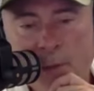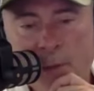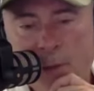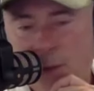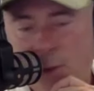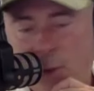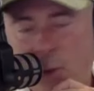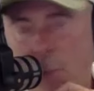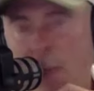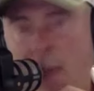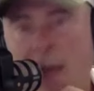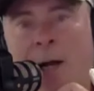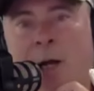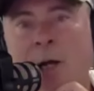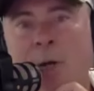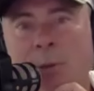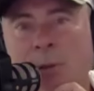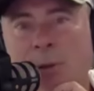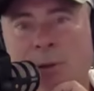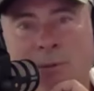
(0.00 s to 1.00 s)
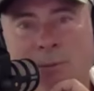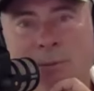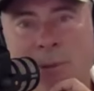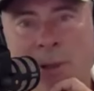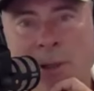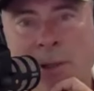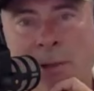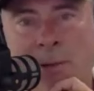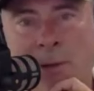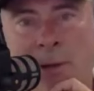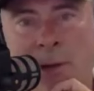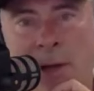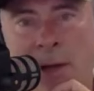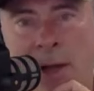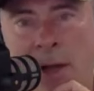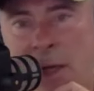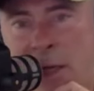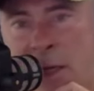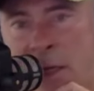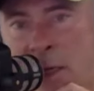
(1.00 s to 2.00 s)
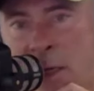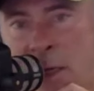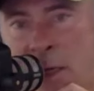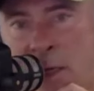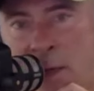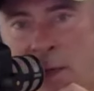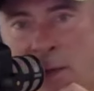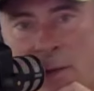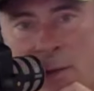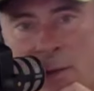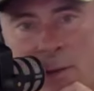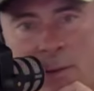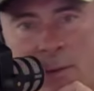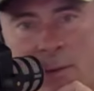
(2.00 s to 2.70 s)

that's remarkable in any